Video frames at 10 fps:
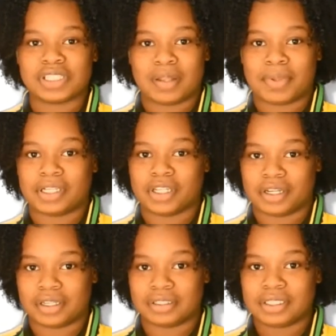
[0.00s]
Mr.
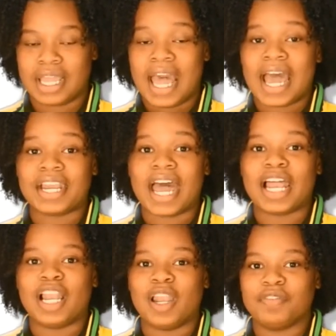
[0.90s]
McDonald, and
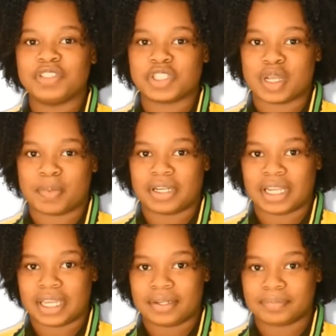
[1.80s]
I love to shop
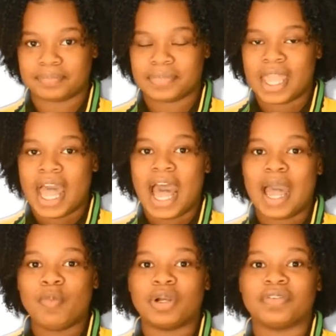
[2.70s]
online.
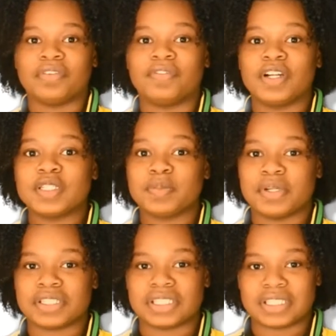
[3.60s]
I'm one of the first
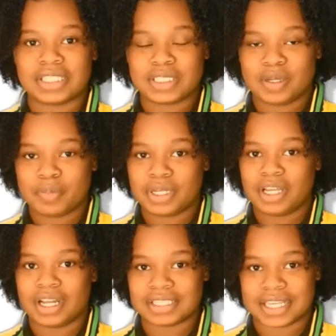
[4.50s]
persons this company
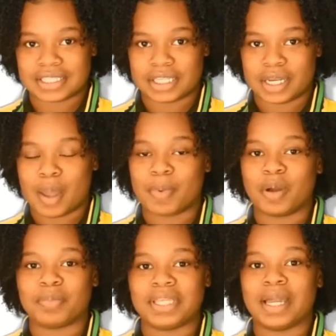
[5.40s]
contacted
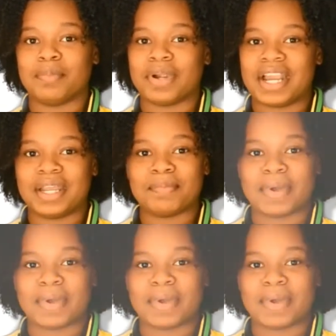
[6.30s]
about being a brand